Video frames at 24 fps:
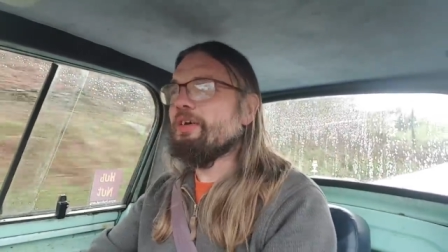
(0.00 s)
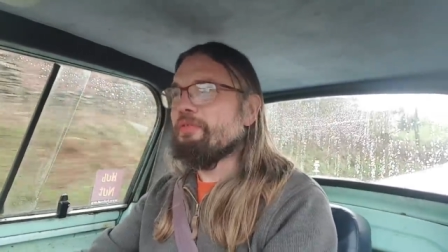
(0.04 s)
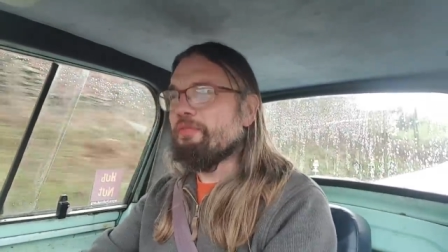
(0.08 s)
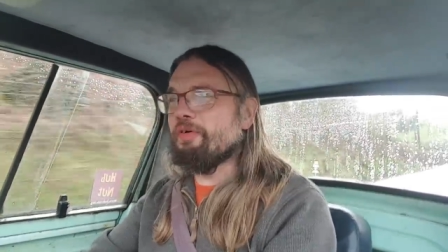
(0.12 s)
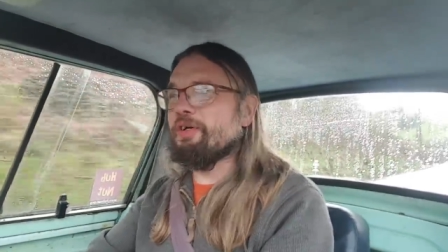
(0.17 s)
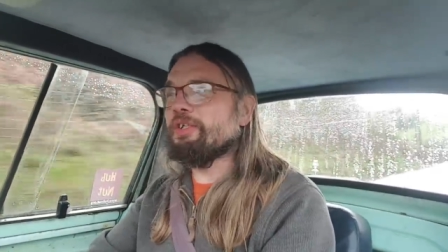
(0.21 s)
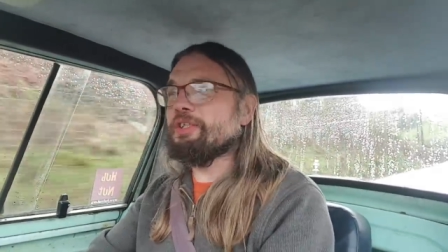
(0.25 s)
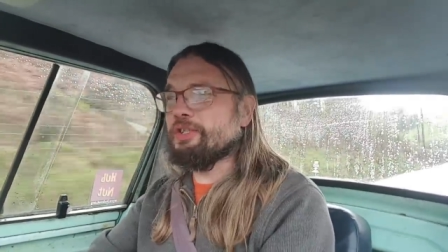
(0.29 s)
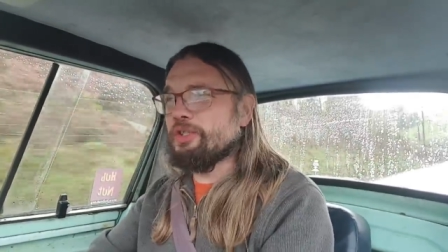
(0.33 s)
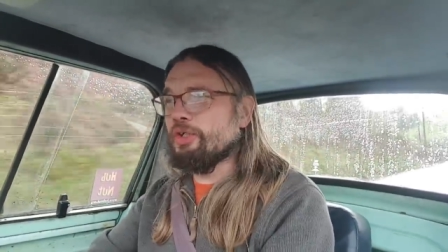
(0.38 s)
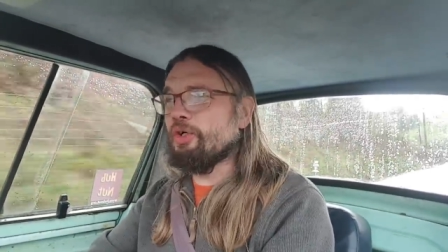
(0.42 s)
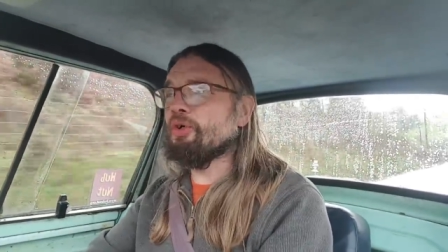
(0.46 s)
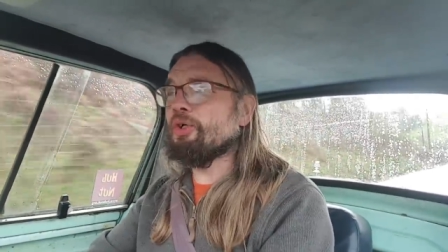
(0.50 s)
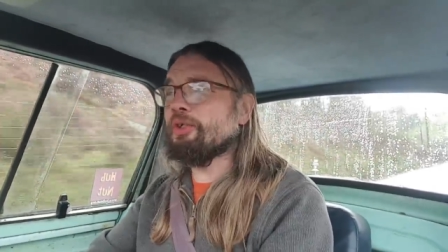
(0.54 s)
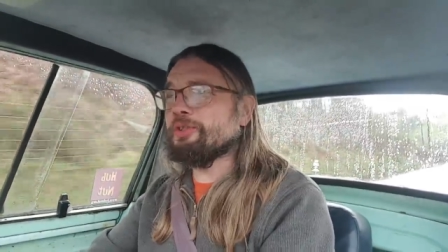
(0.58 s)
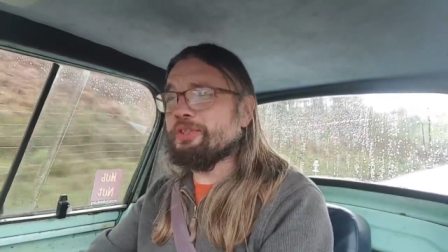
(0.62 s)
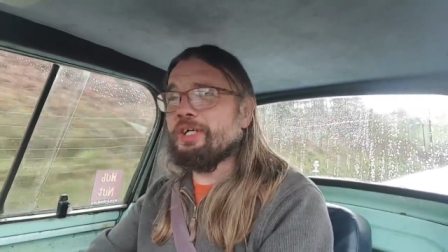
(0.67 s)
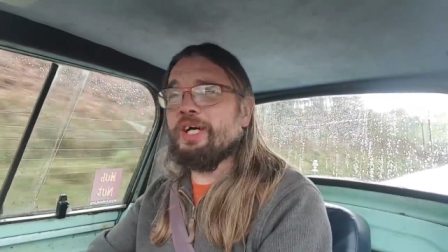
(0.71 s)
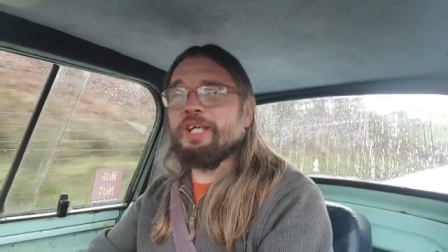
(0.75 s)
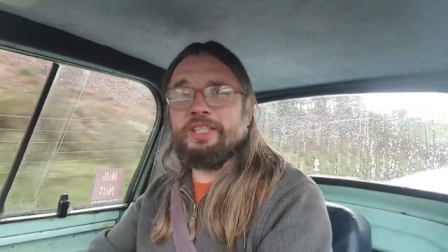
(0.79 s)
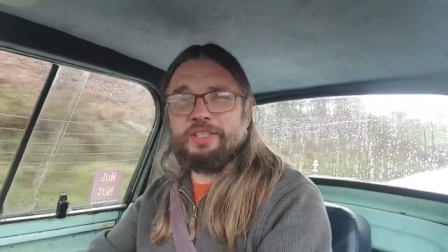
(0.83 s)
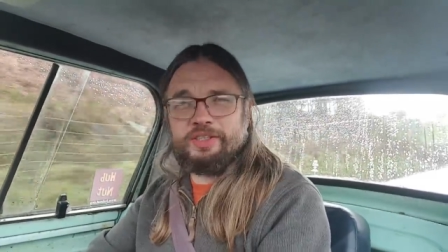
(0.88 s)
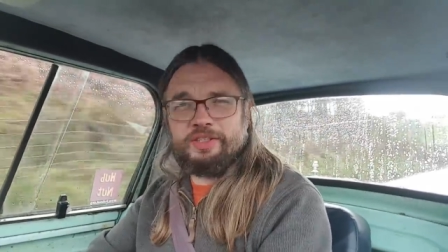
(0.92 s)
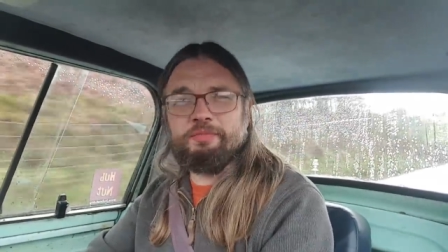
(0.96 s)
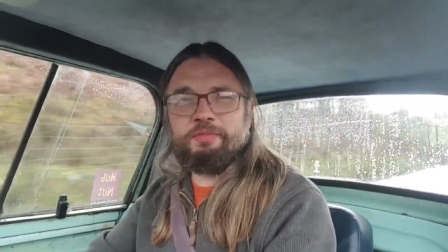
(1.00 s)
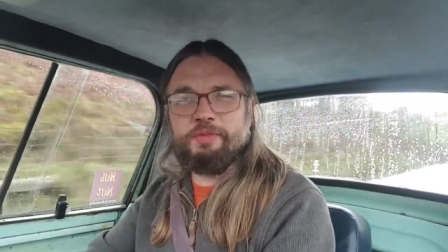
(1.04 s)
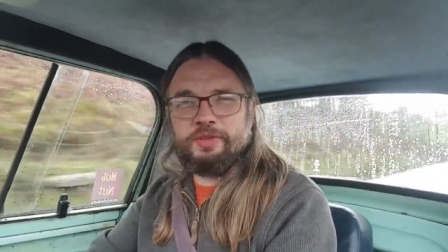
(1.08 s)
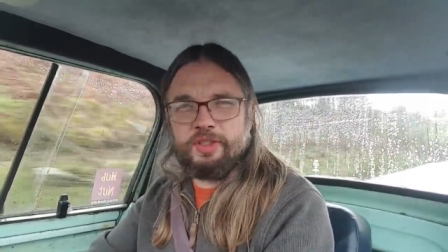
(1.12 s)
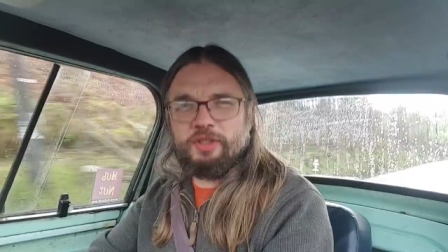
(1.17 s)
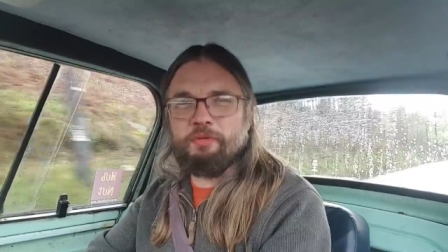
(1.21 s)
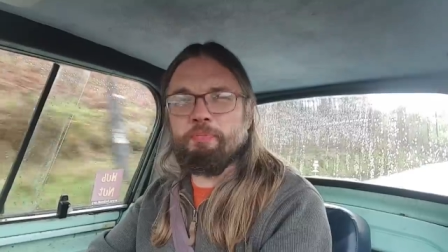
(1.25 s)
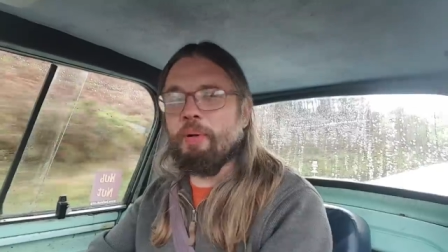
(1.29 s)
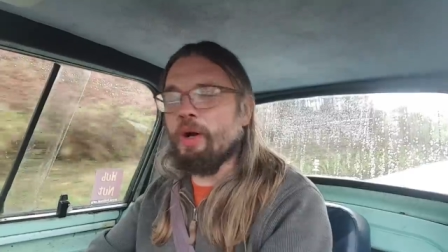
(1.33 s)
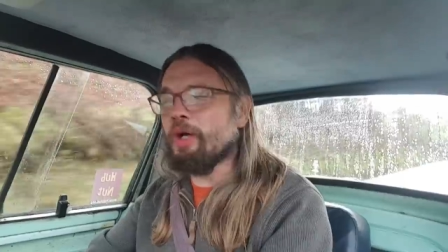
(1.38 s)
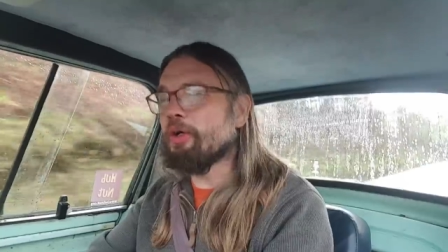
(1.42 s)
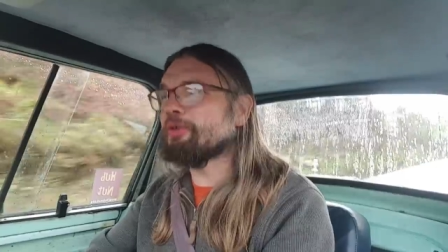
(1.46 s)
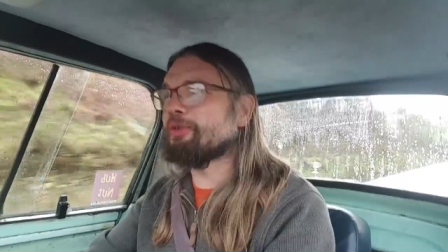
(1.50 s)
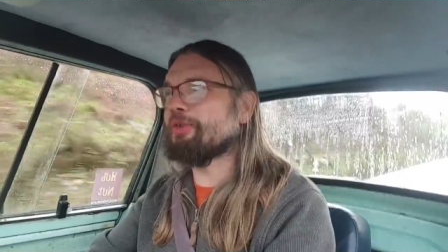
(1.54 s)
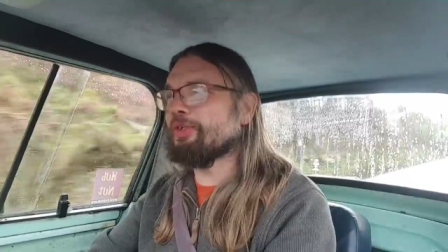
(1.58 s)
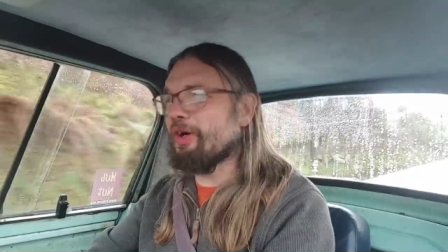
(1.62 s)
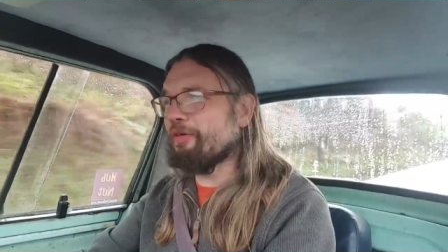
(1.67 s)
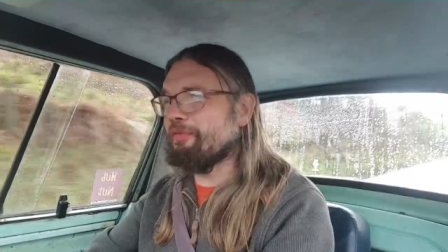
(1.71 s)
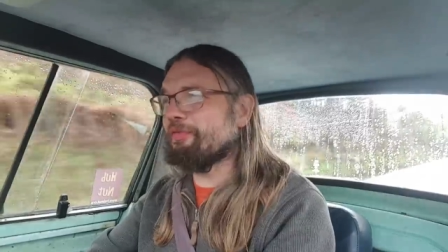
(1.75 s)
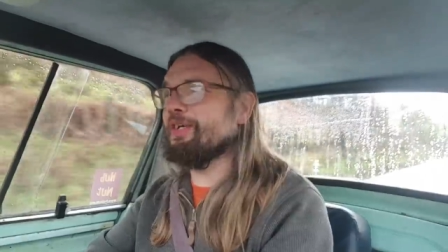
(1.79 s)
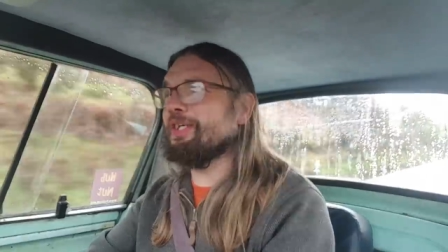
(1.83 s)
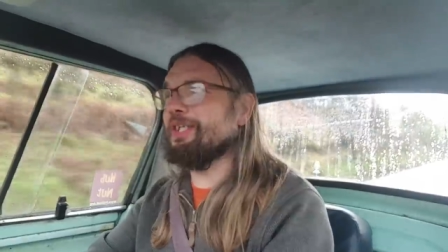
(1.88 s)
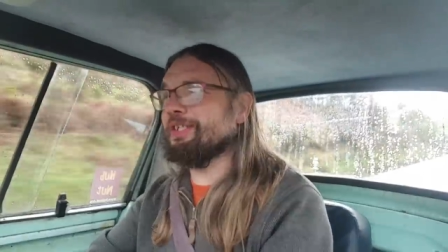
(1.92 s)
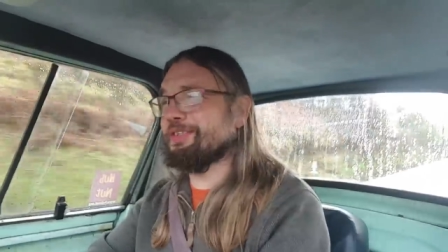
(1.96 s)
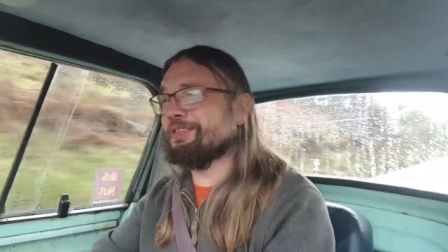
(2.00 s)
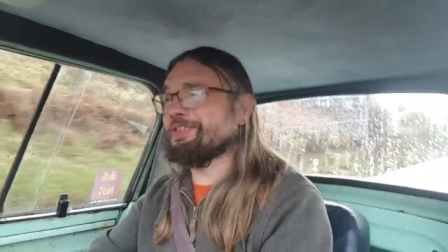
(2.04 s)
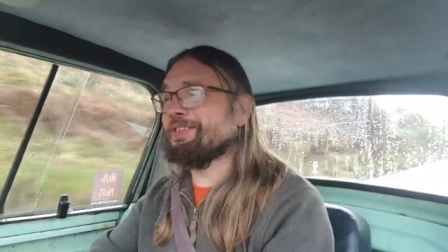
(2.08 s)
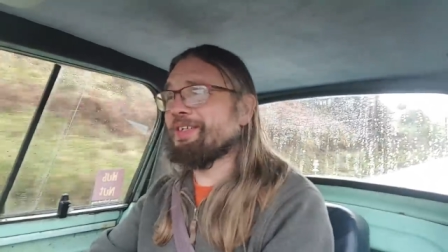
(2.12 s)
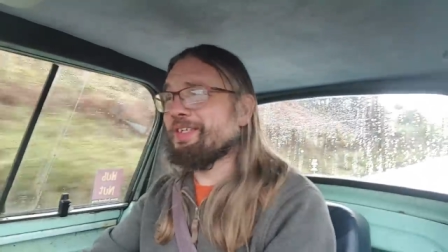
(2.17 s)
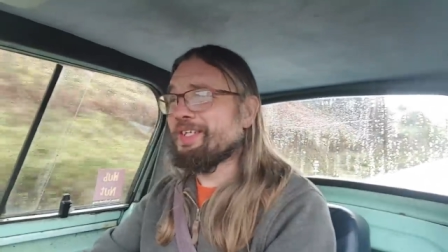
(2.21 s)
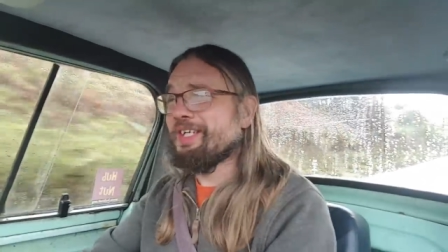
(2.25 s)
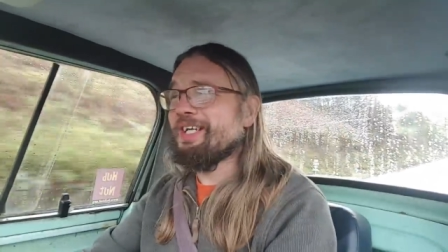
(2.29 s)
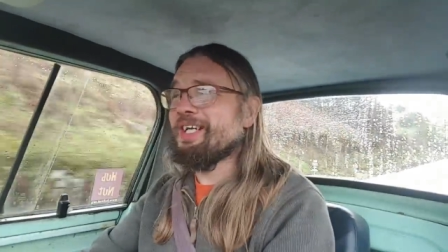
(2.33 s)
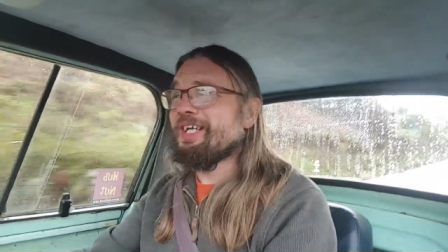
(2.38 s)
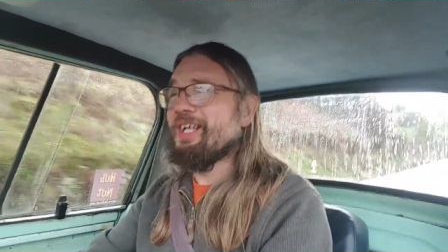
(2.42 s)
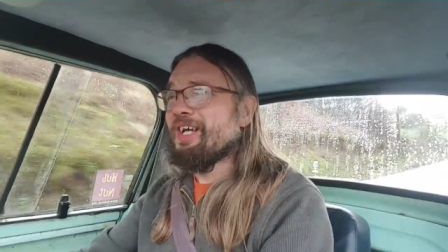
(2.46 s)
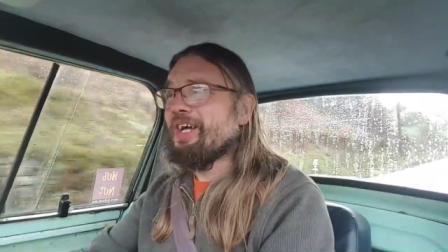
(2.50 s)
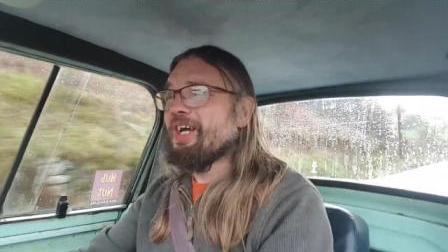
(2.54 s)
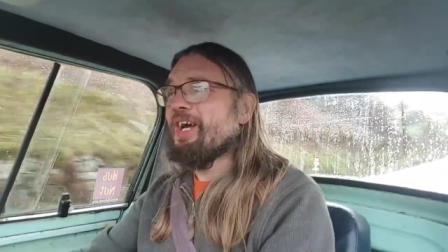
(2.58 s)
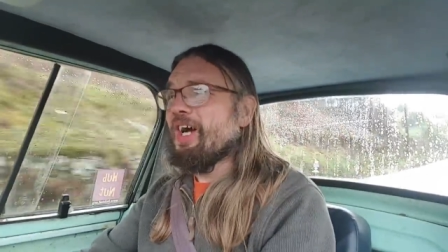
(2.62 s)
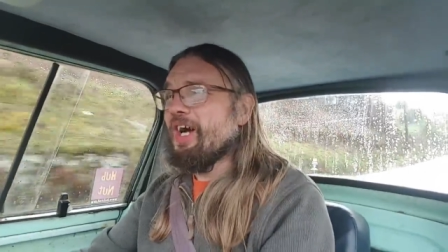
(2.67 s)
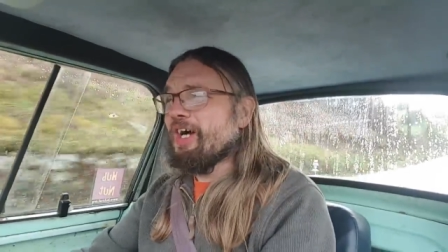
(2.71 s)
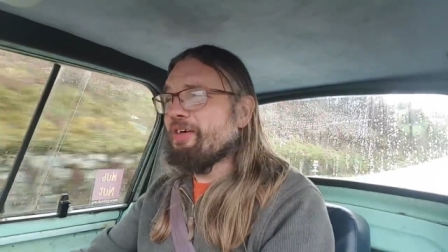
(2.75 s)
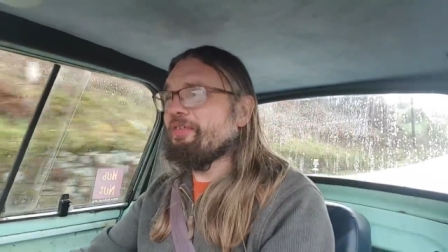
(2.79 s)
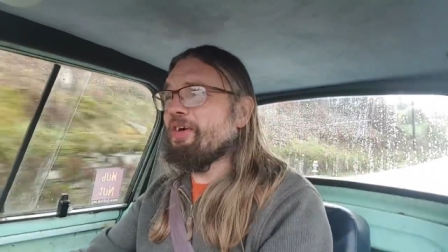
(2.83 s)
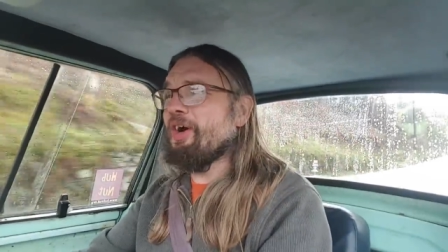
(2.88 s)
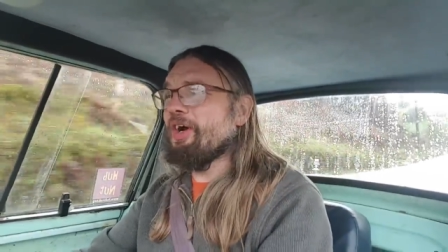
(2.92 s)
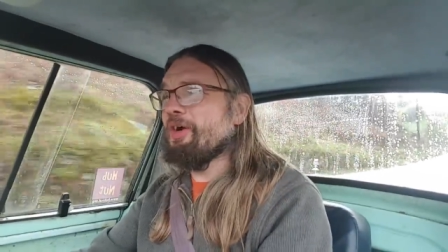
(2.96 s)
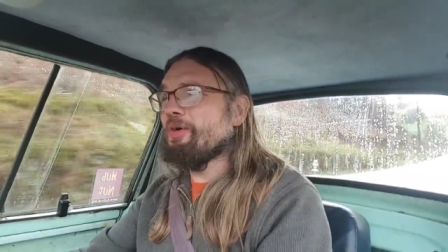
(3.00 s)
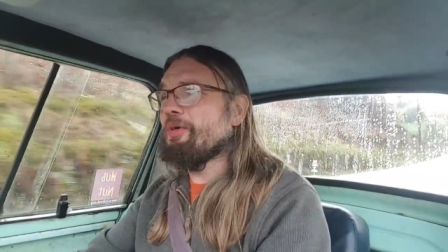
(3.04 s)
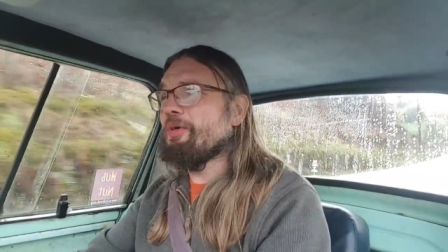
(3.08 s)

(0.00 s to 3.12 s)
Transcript: that Tuk takes them to the post office I've